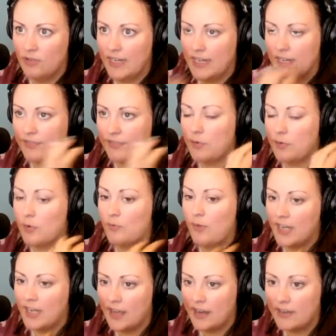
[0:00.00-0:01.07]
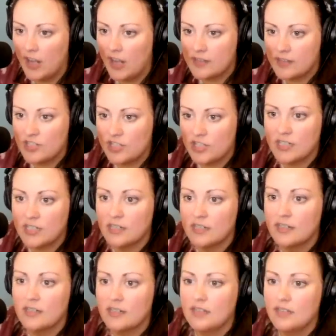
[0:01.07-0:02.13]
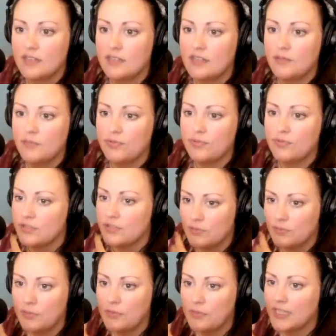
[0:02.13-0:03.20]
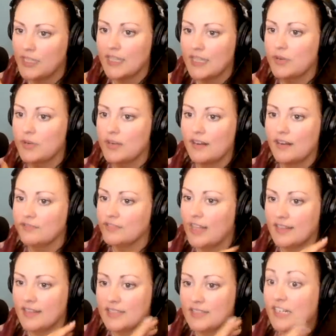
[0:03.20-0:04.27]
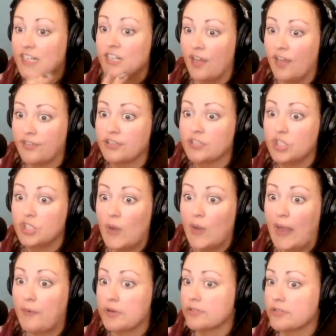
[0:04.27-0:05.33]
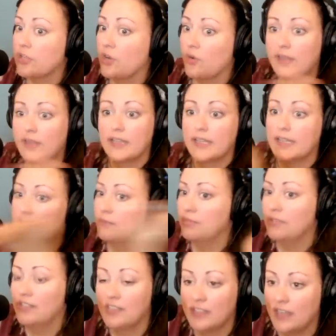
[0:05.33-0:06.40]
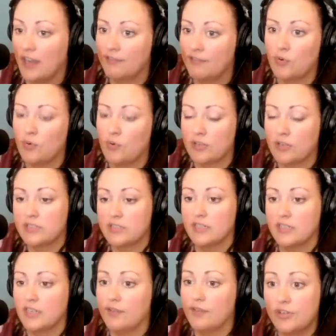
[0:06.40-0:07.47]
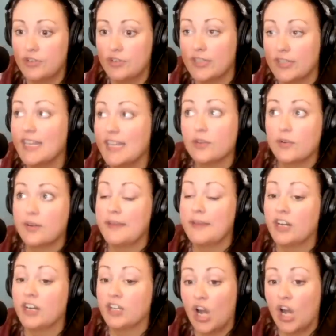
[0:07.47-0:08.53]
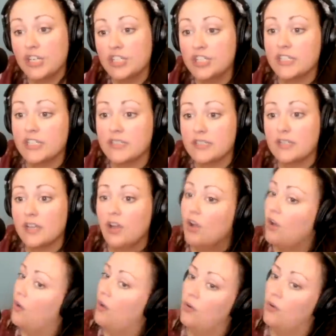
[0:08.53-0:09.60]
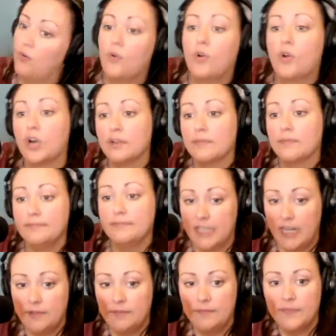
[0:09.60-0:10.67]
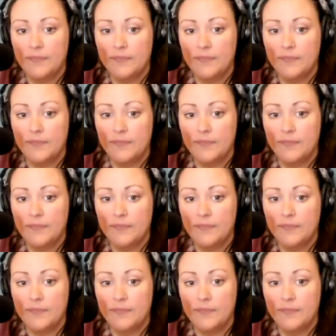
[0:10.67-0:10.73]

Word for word: Like if they were running out of oxygen, presumably they would not have lasted another 2 hours going like completely off course in confusion. Right. They either would have been unconscious or dead.